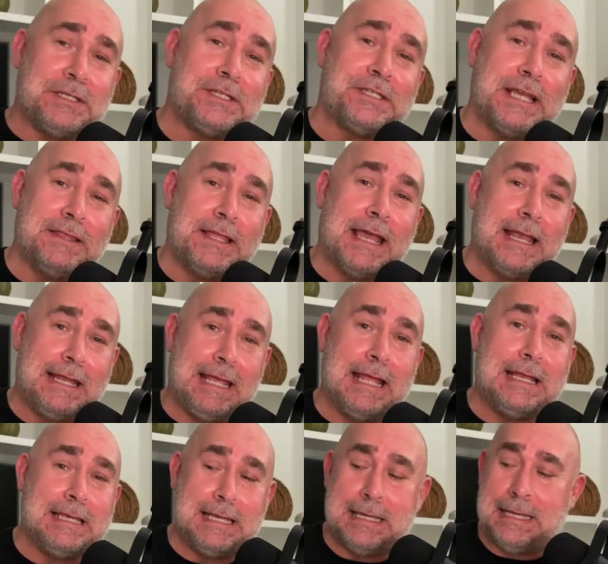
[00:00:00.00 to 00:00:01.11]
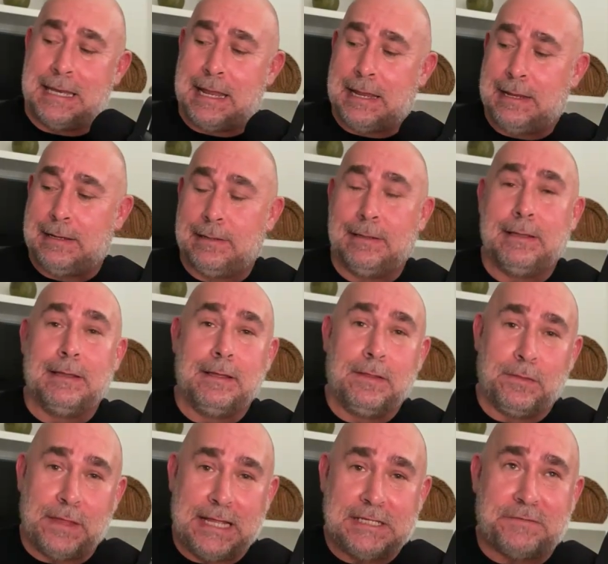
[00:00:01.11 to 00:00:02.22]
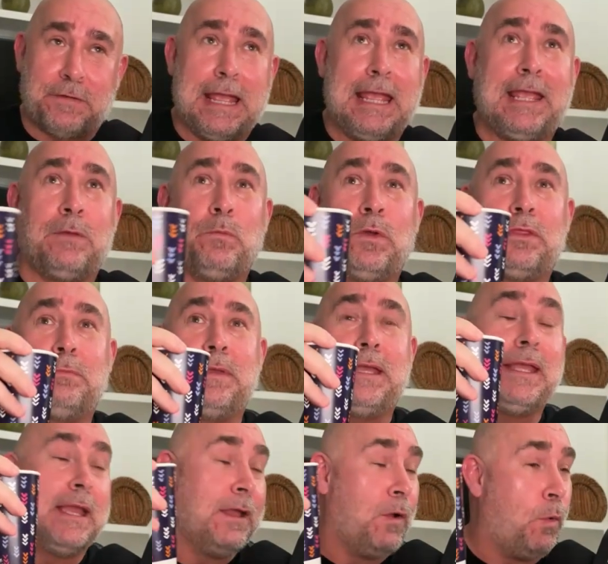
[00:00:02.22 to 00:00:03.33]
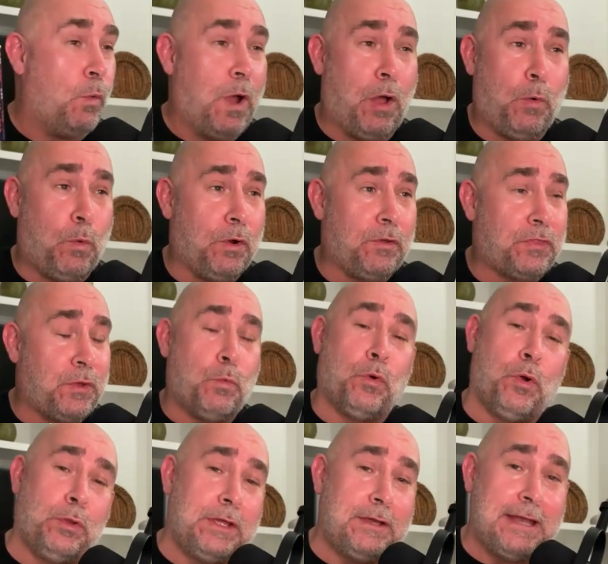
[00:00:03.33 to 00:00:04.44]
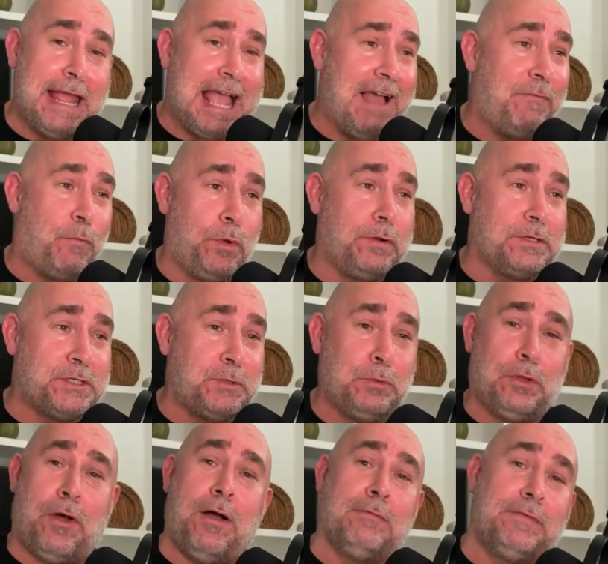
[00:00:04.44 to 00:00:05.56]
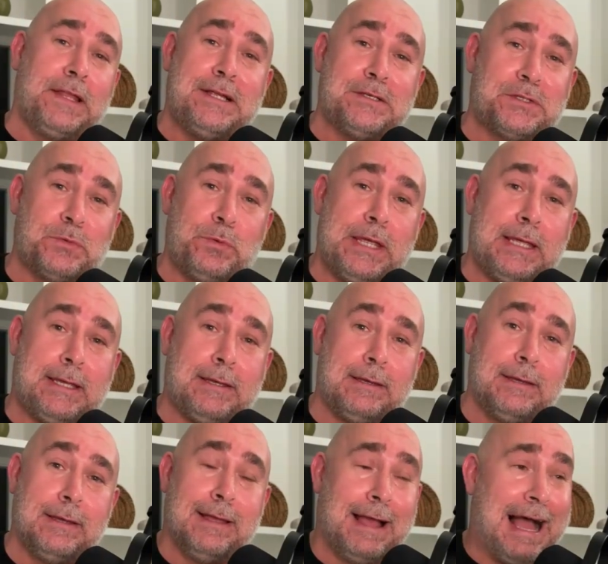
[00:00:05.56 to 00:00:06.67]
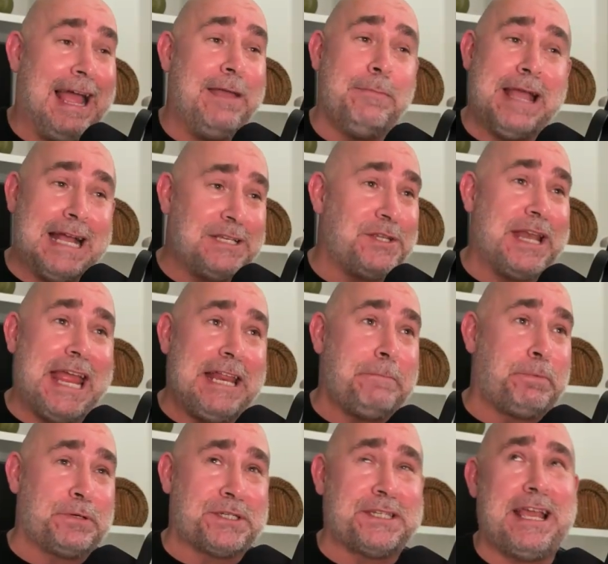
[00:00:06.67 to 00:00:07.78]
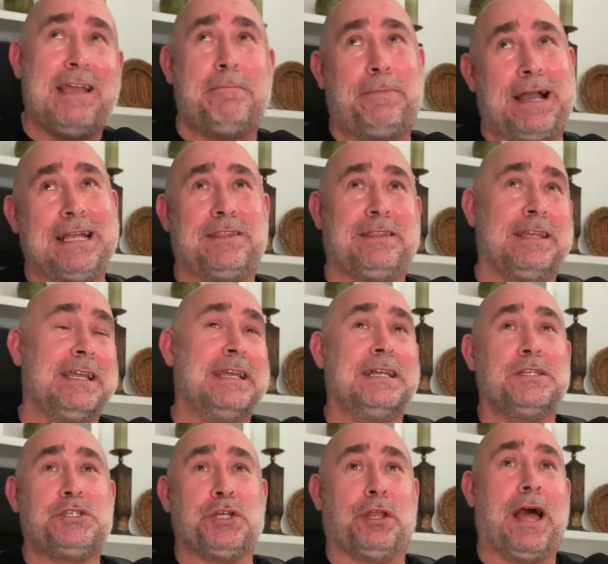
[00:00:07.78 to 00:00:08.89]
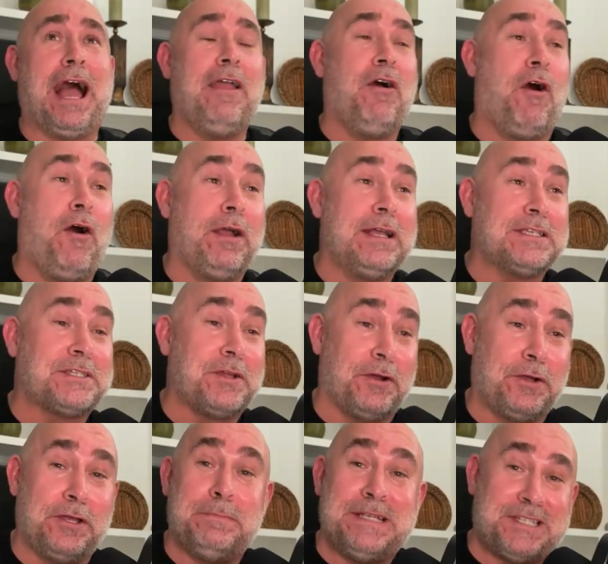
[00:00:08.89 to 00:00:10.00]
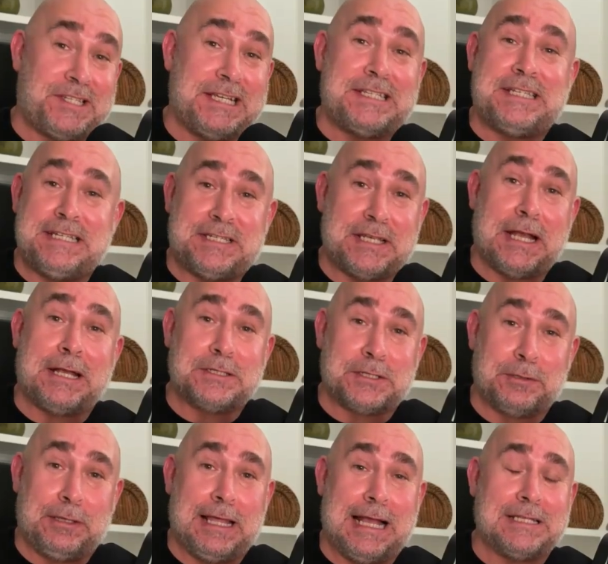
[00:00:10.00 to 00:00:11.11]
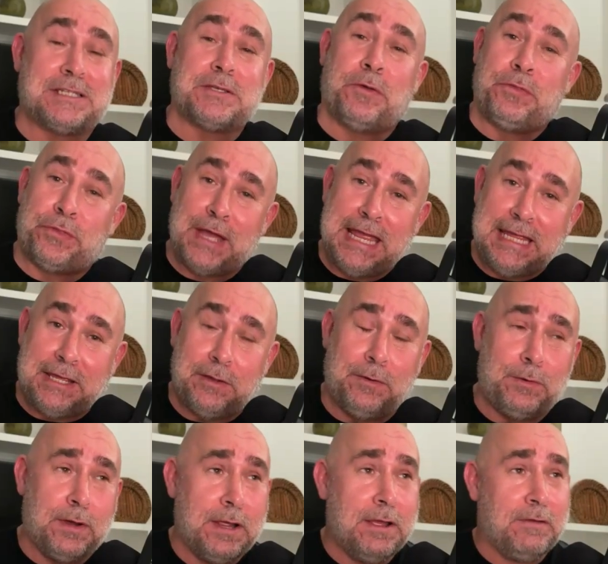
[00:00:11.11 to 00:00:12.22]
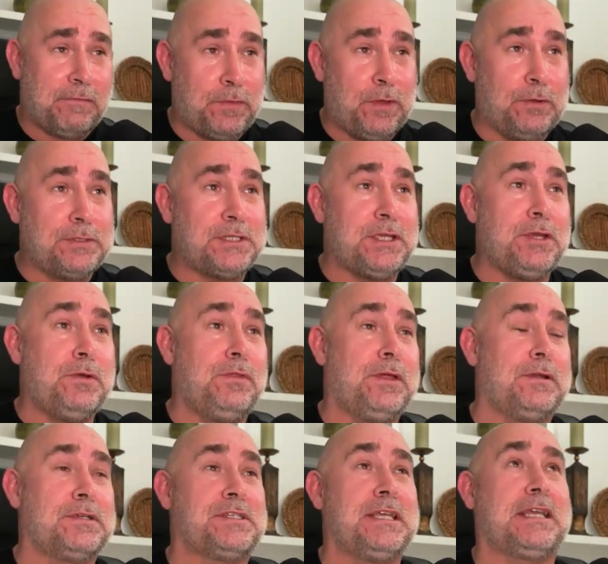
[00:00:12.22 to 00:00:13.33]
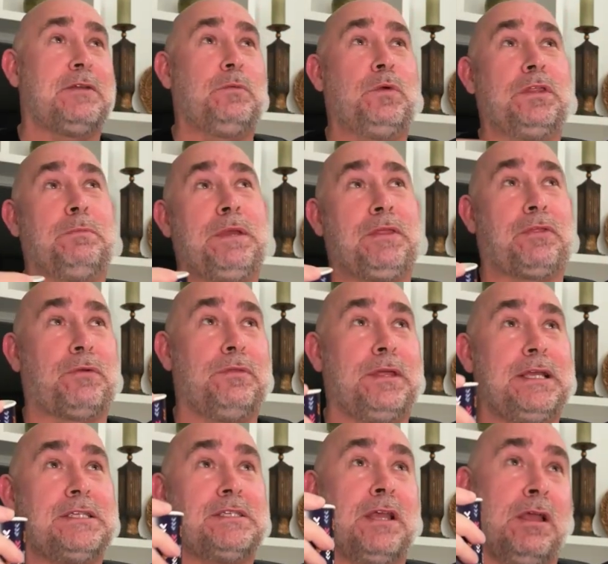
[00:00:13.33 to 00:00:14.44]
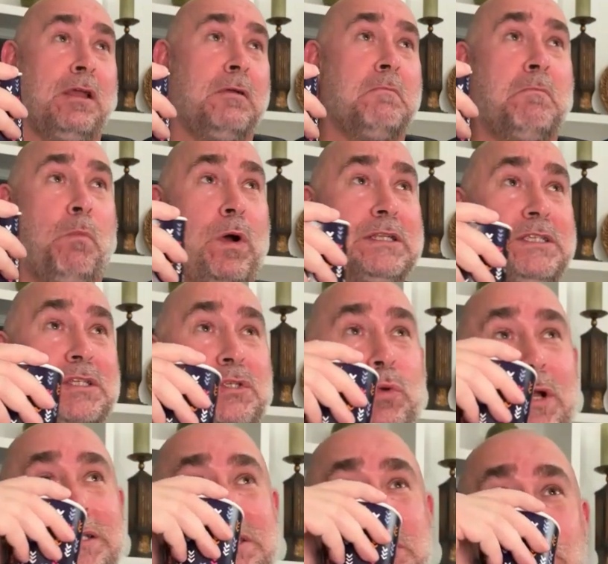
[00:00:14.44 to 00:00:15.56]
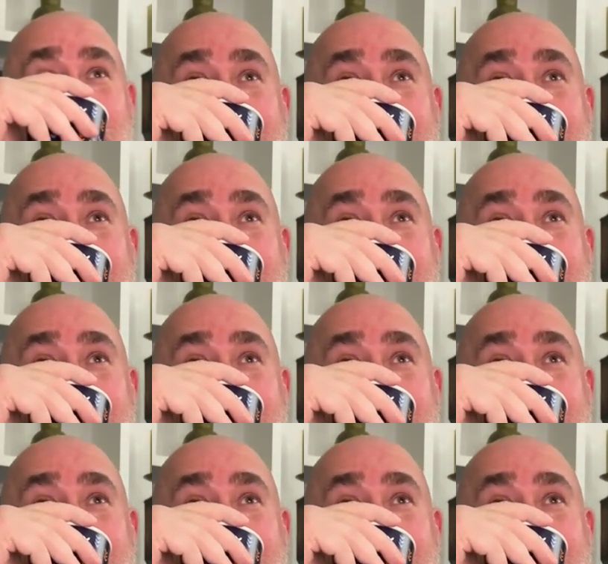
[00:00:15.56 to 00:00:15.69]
I just said that again, didn't I? Thanks for hanging with me. Well worth it. We're only going to have one or two long videos a week. I imagine 80% by July, August are going to be 60 seconds or less. So thank you for those of you that are sticking with me through these once or twice